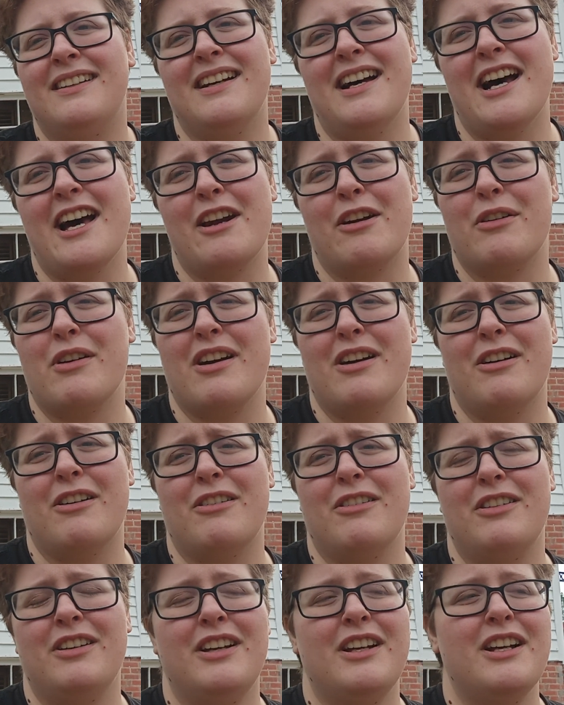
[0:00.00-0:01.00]
I don't
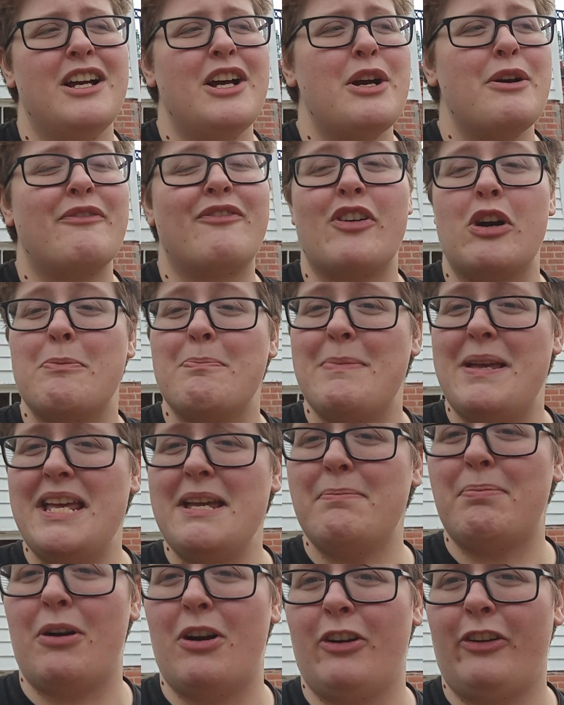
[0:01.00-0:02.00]
know. For
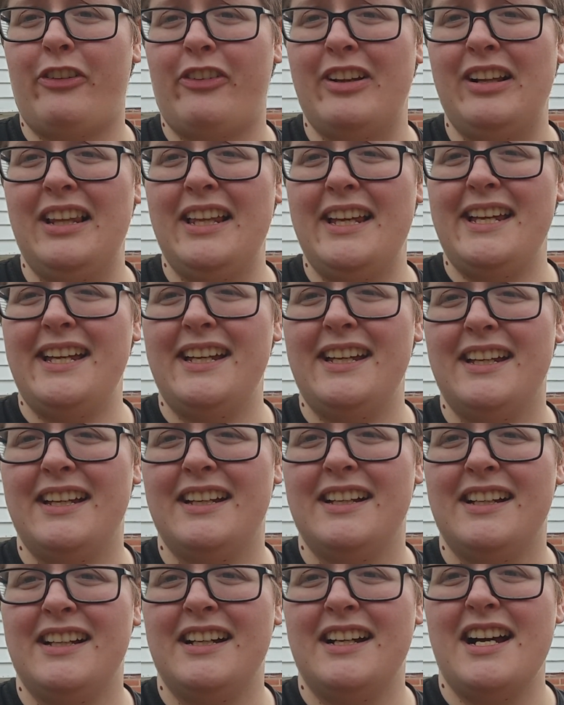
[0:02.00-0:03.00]
me personally,
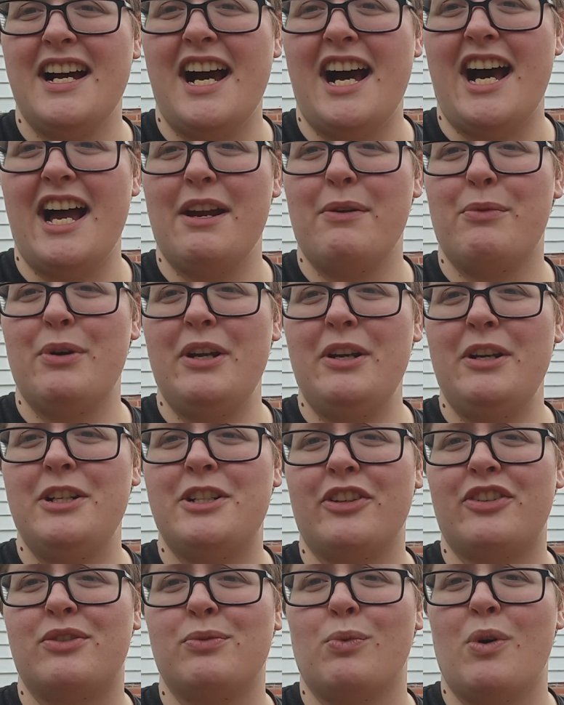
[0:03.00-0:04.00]
I wouldn't
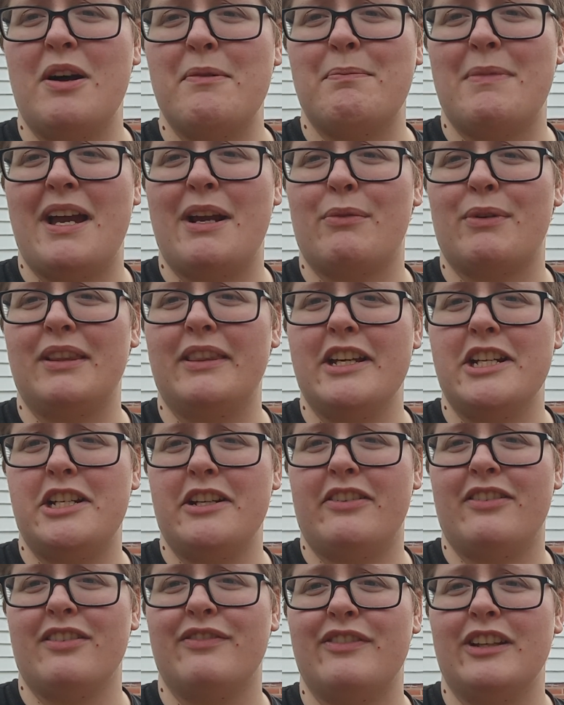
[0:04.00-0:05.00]
just want my
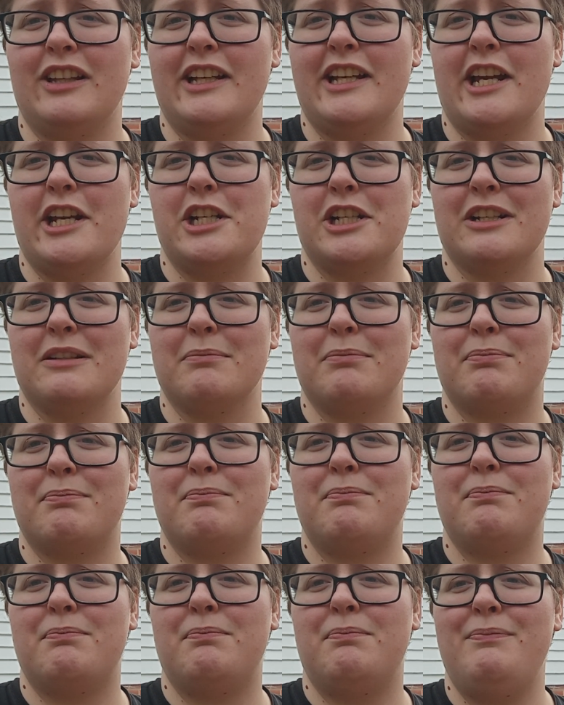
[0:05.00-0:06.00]
religious affiliation,
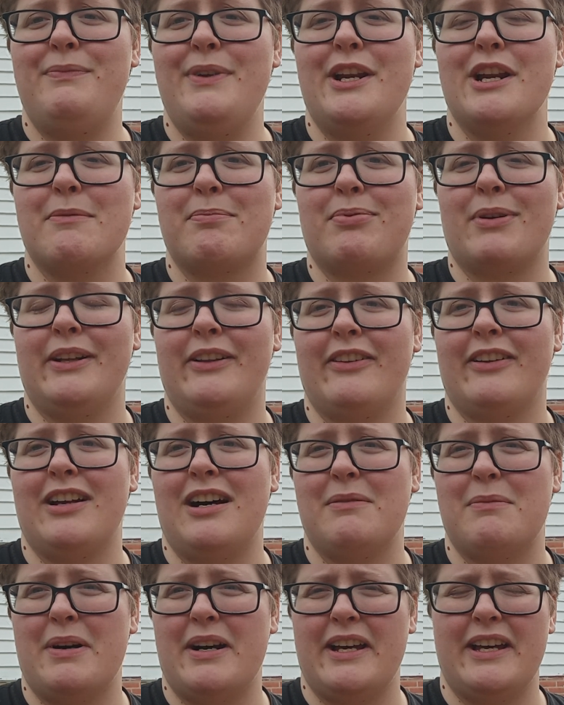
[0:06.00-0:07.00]
you know, printed
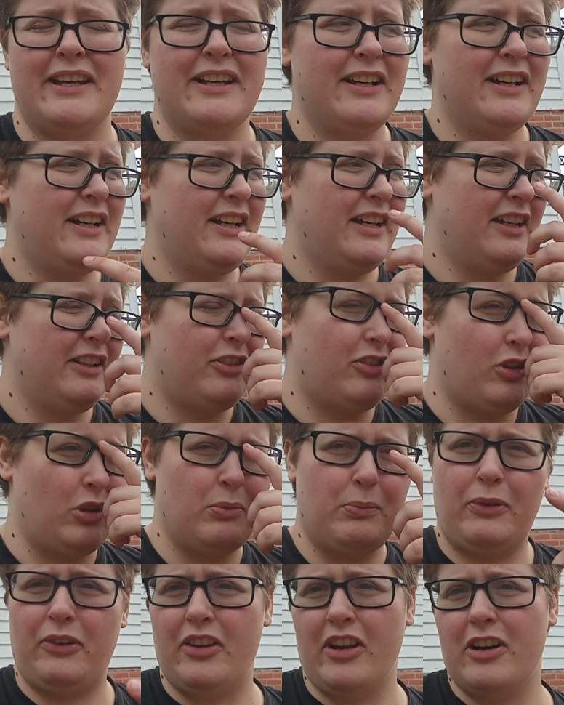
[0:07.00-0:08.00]
on my
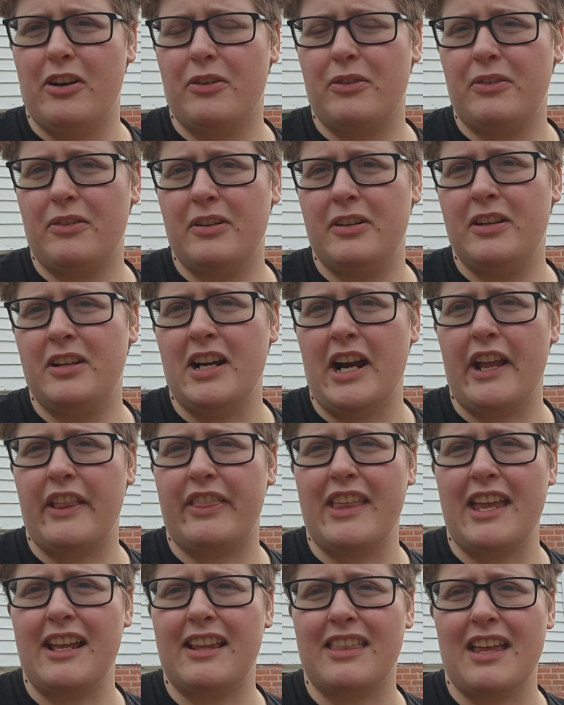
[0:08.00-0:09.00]
tombstone. I
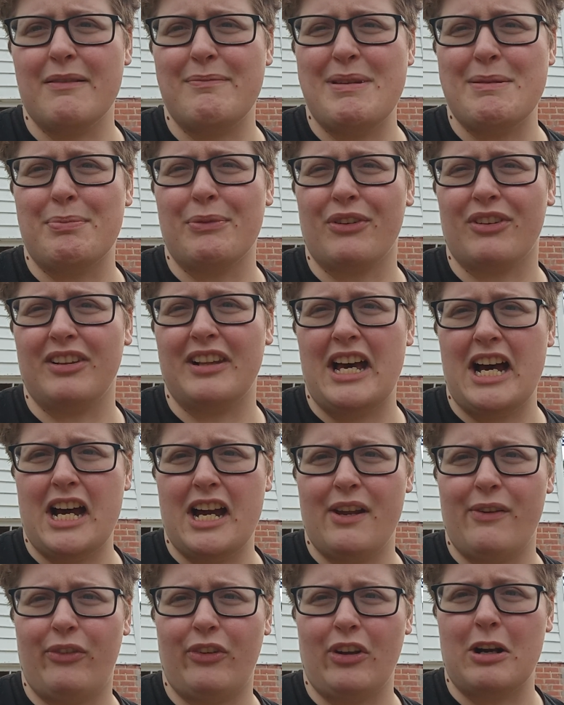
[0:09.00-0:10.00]
think that people's
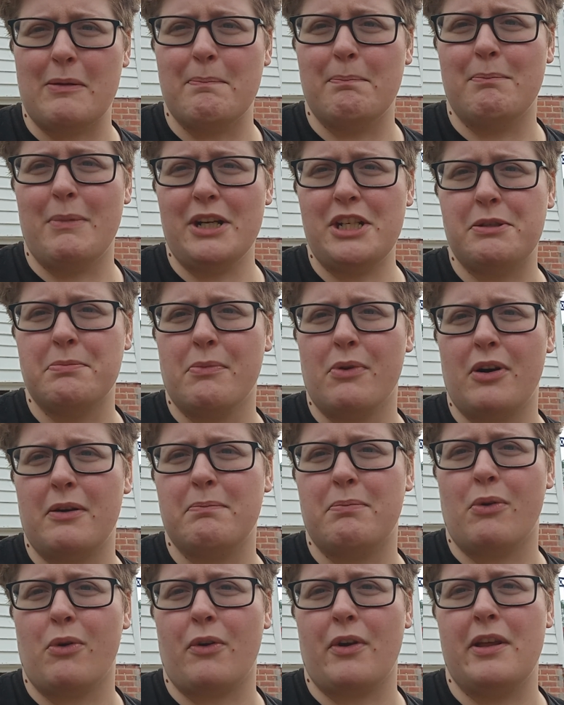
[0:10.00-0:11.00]
lives are much more
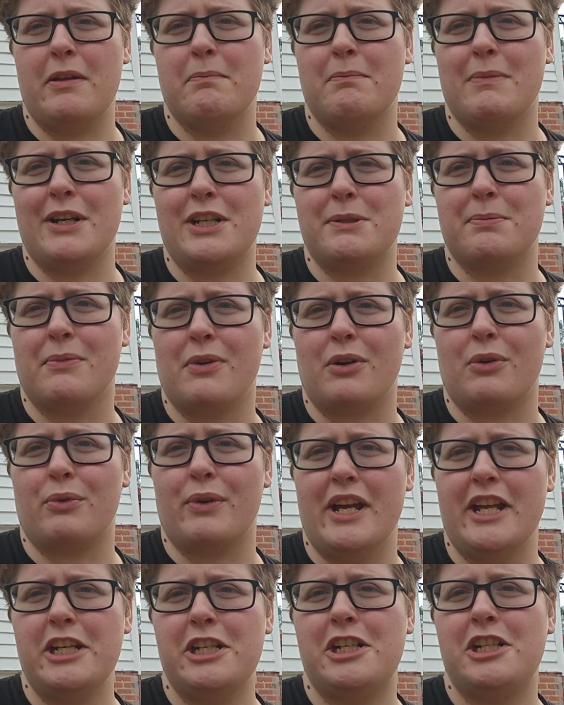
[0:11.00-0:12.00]
important and much more
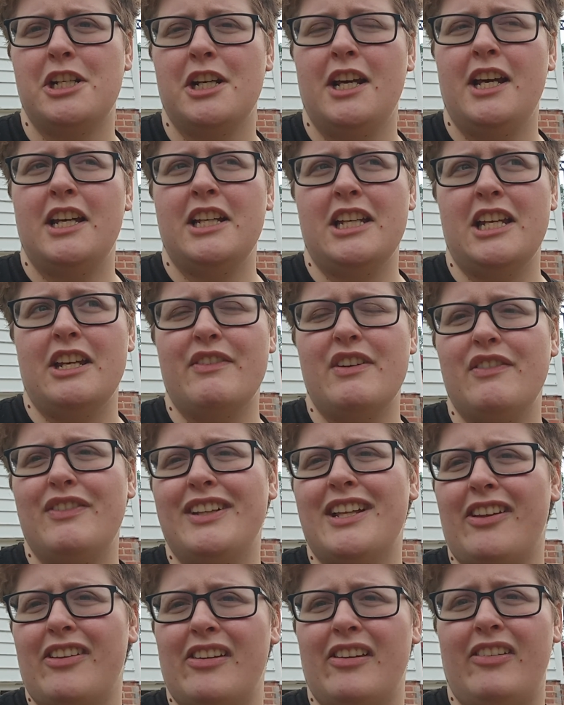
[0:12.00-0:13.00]
rich, even if it
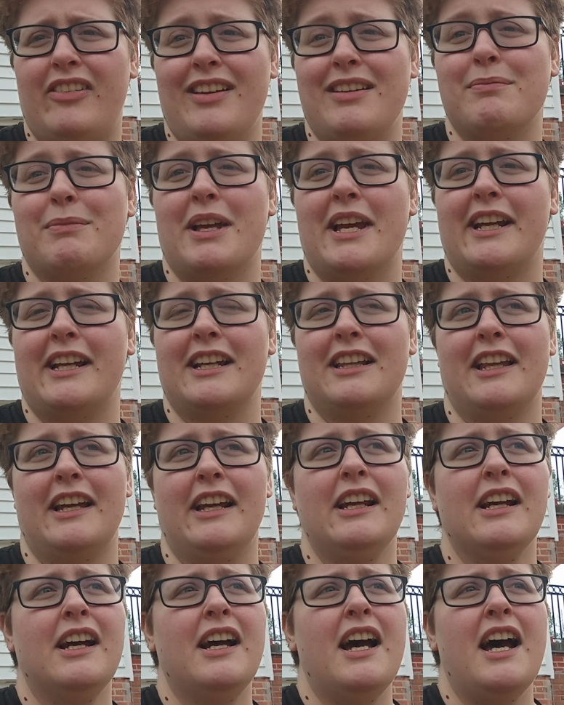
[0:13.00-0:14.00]
doesn't seem like it.
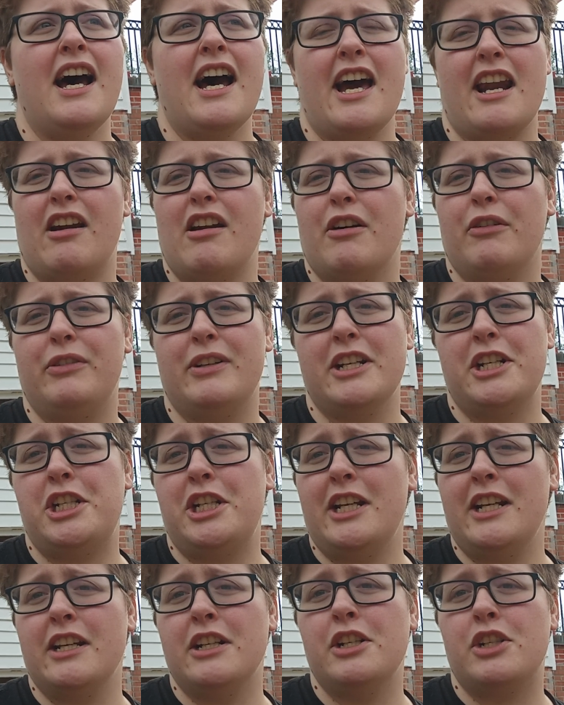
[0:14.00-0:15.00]
Like, I don't know, did
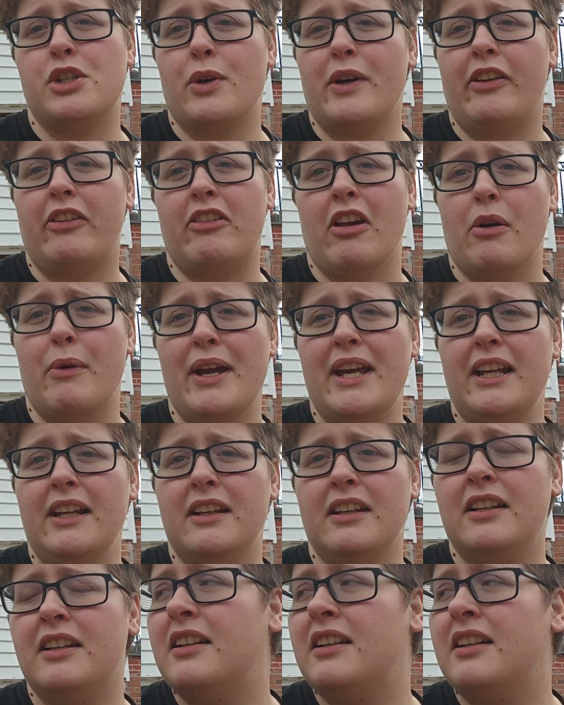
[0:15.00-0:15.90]
she enjoy sewing?